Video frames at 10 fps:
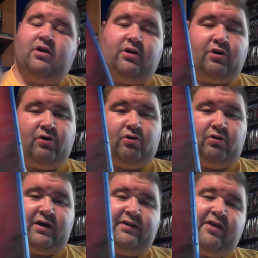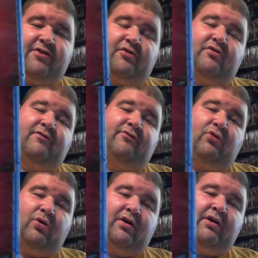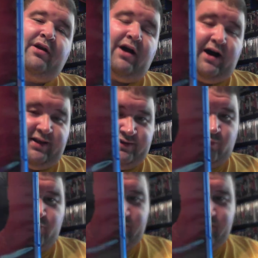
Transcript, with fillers: Girl on the Third Floor. Uh, this movie